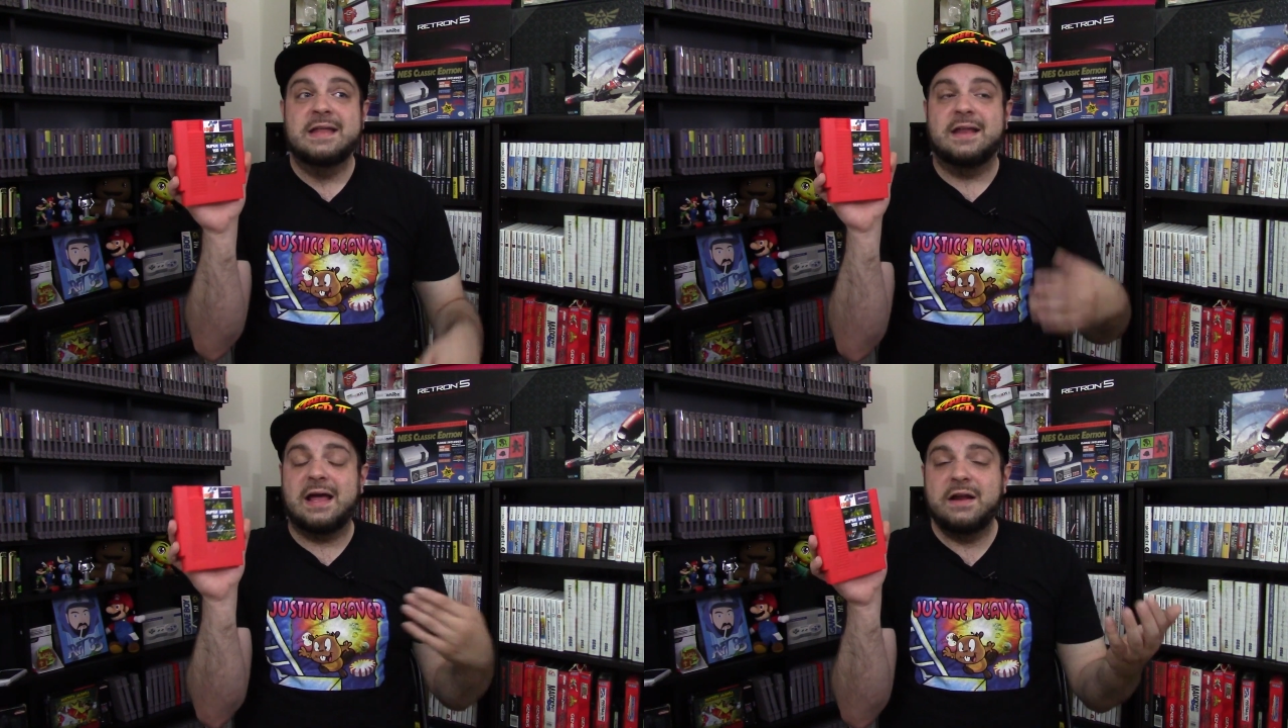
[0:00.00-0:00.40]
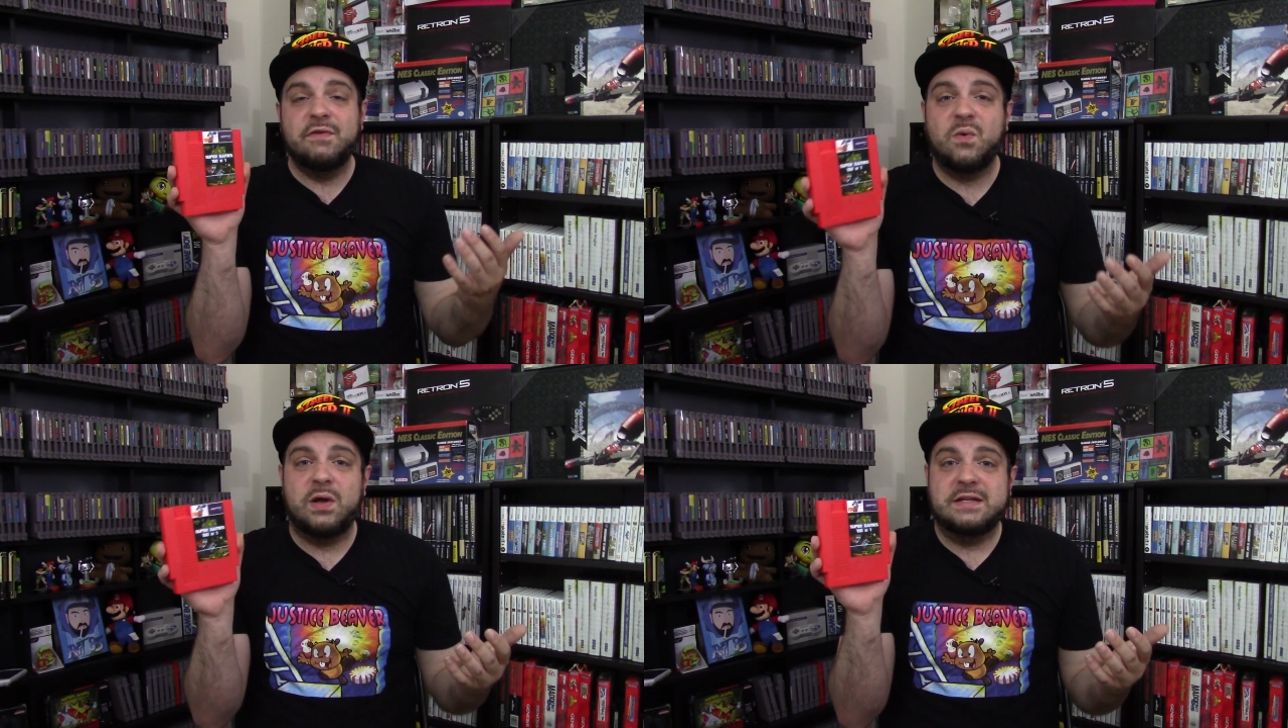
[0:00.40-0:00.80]
Not
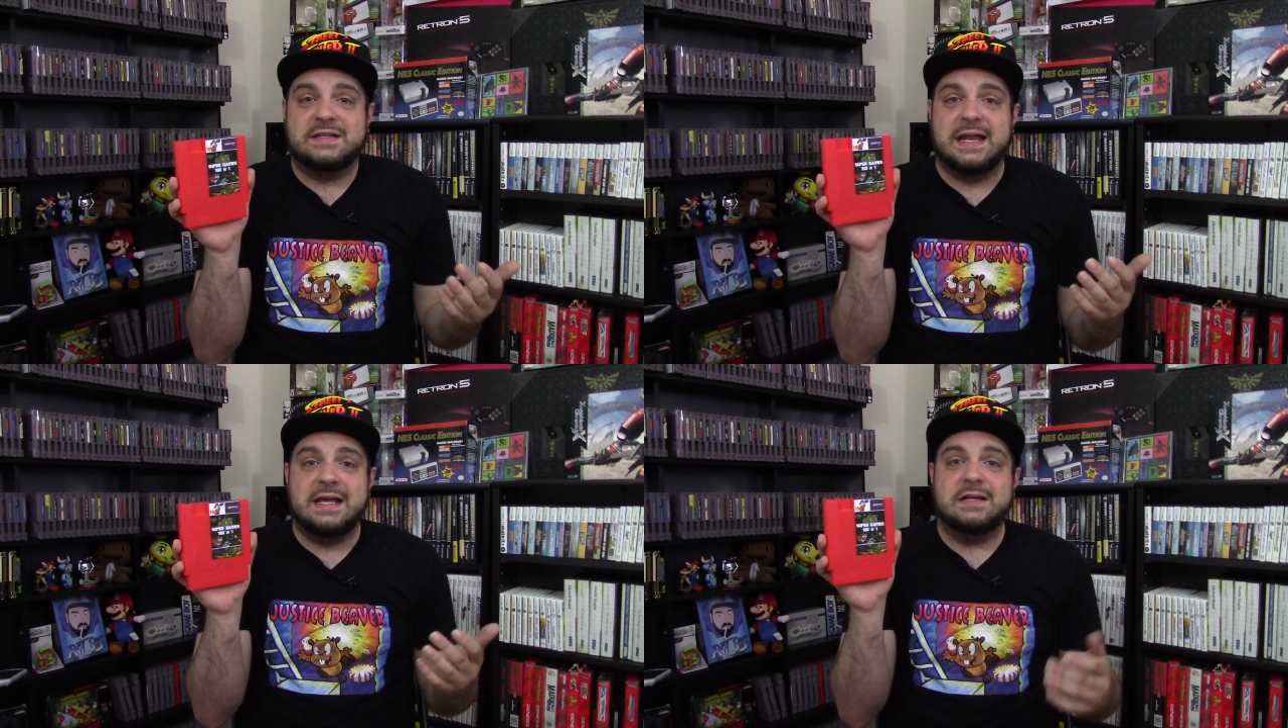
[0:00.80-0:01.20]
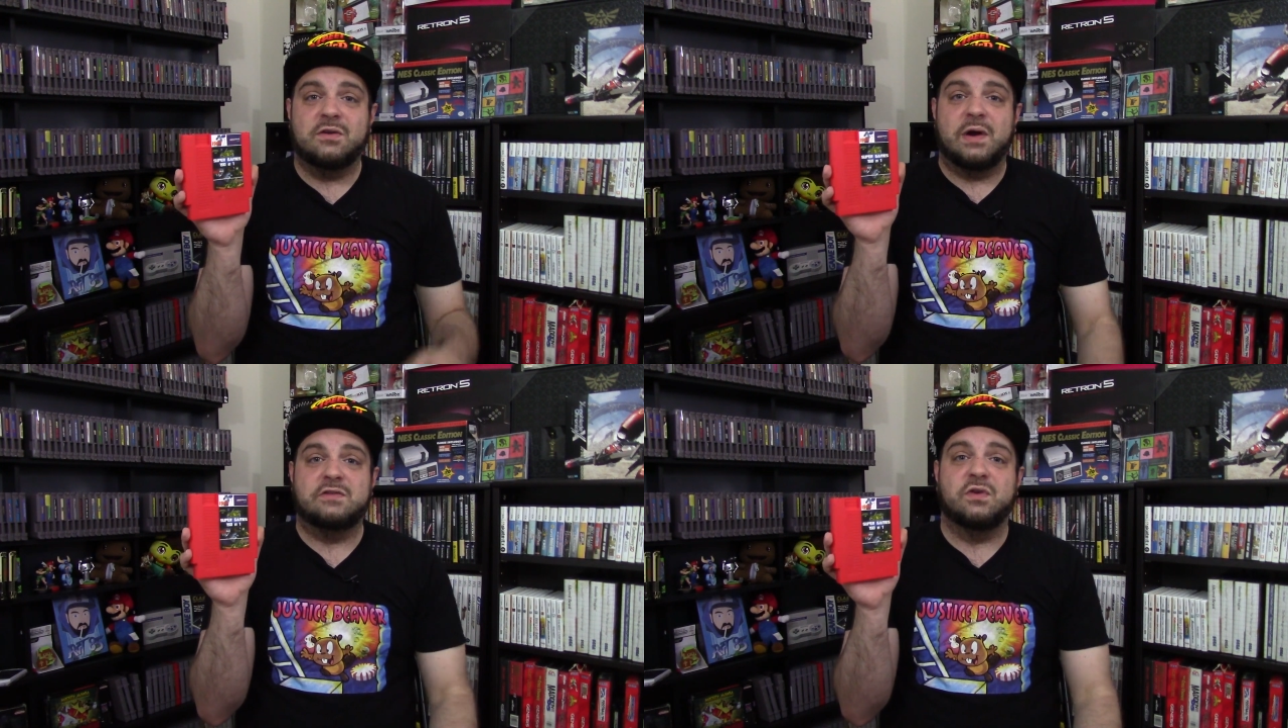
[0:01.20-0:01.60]
everyone is getting
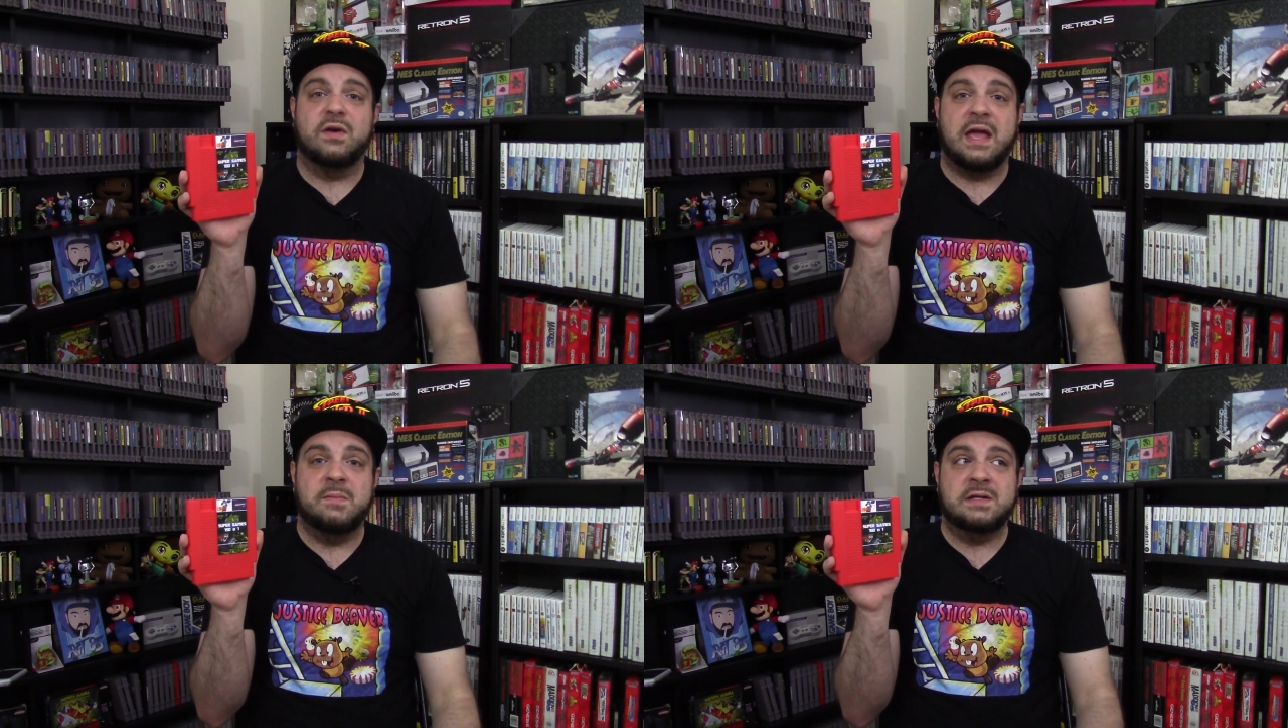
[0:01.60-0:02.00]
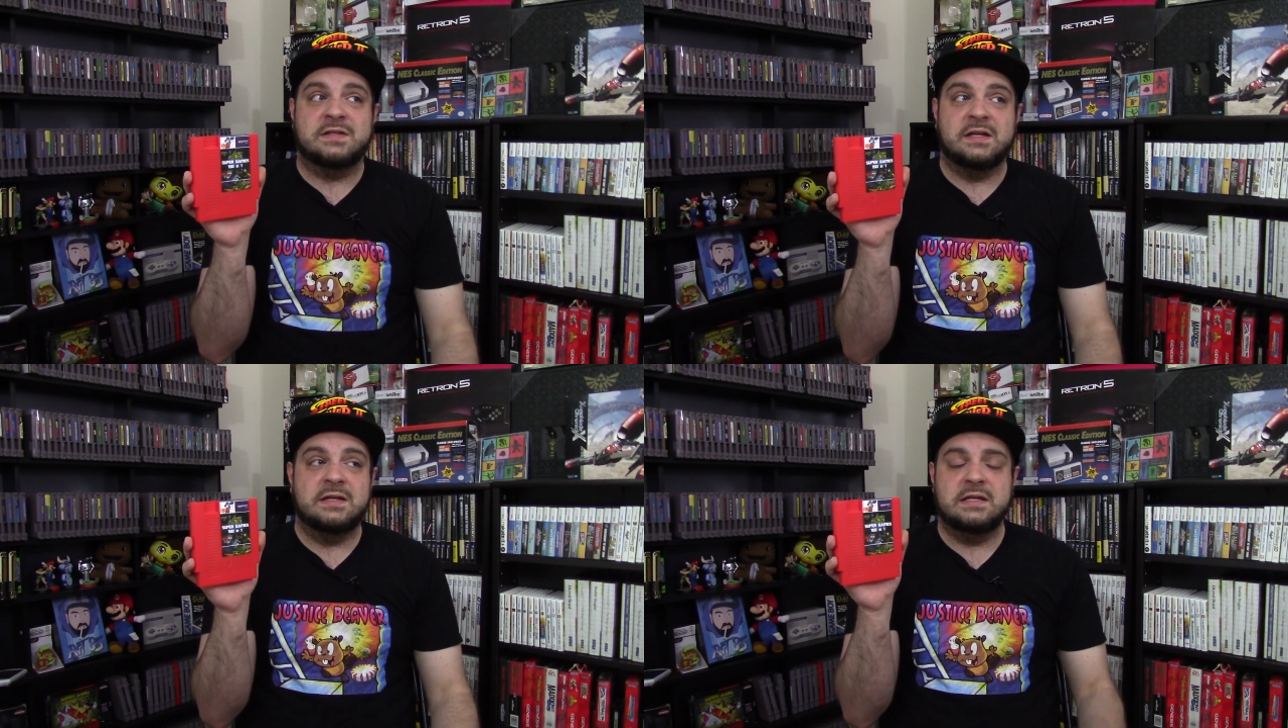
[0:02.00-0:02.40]
into retro gaming
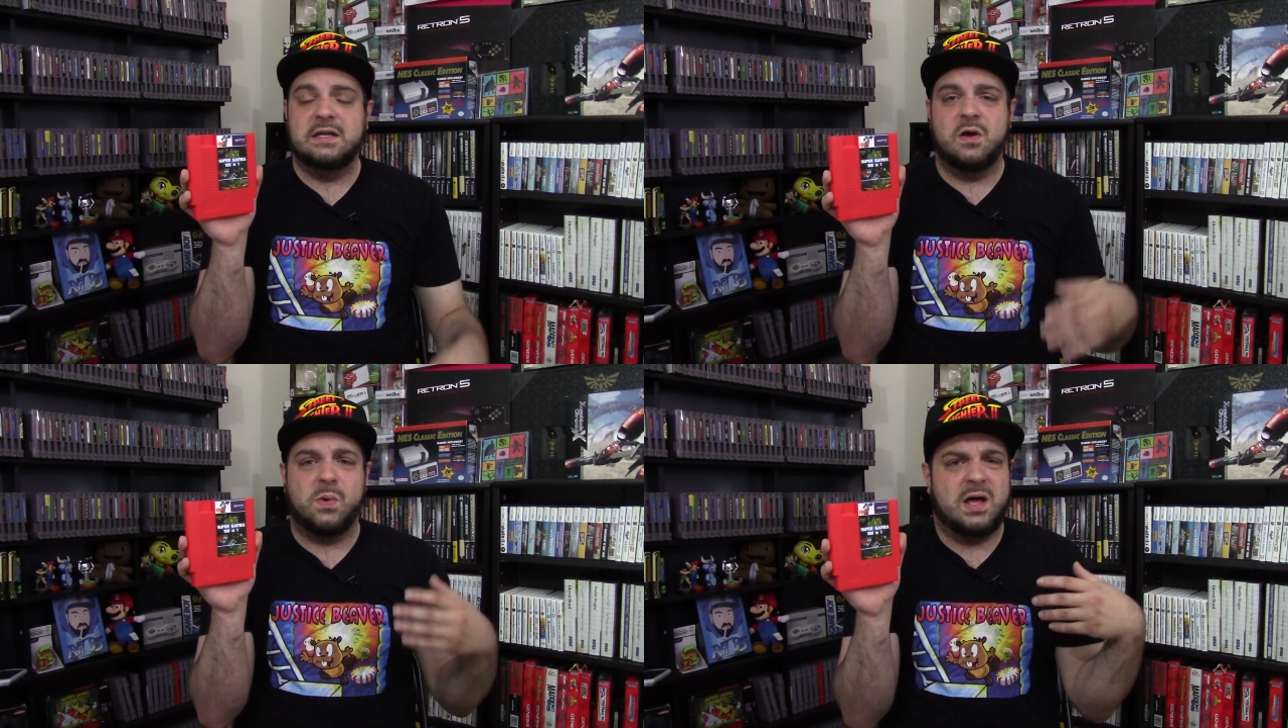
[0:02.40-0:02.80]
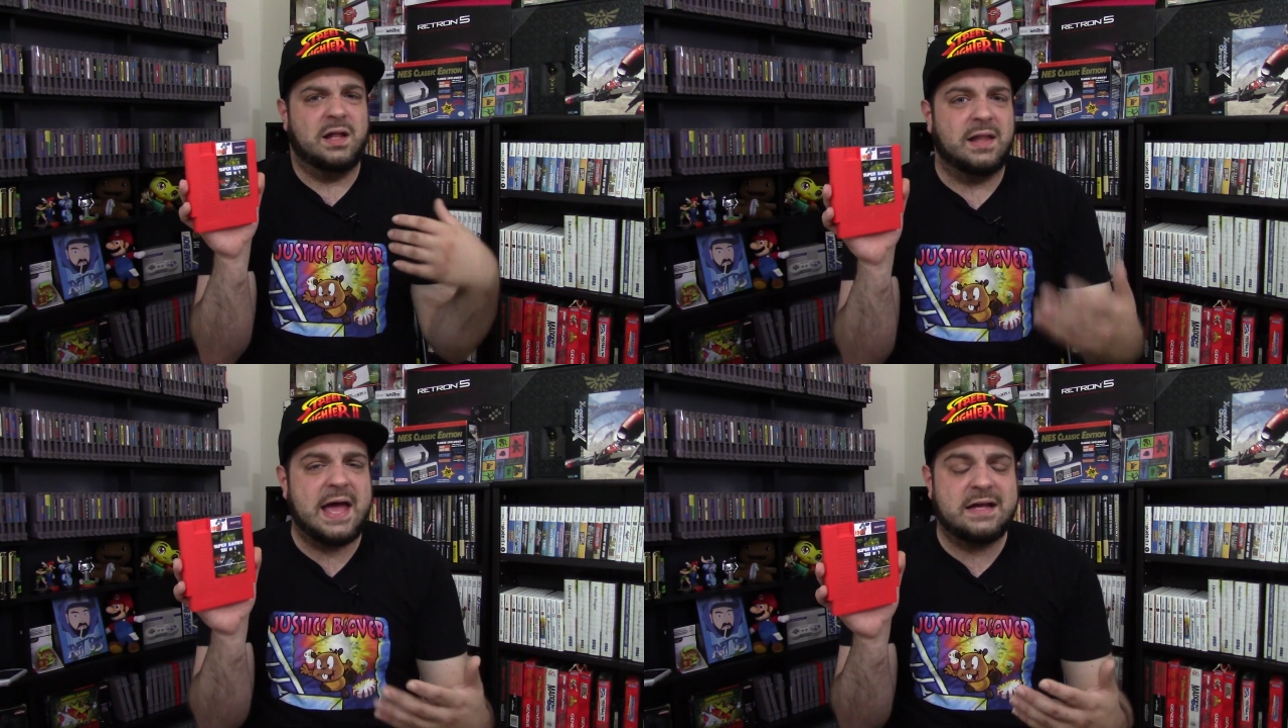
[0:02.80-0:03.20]
to, you know,
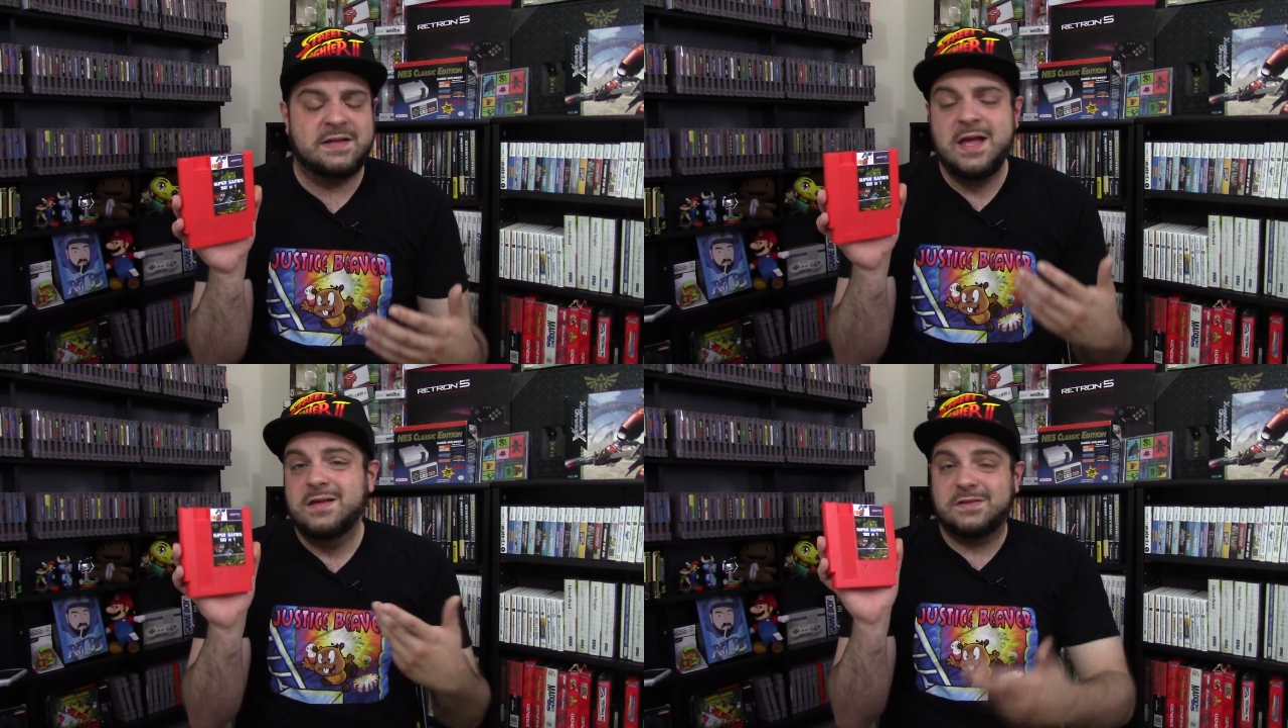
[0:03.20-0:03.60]
collect.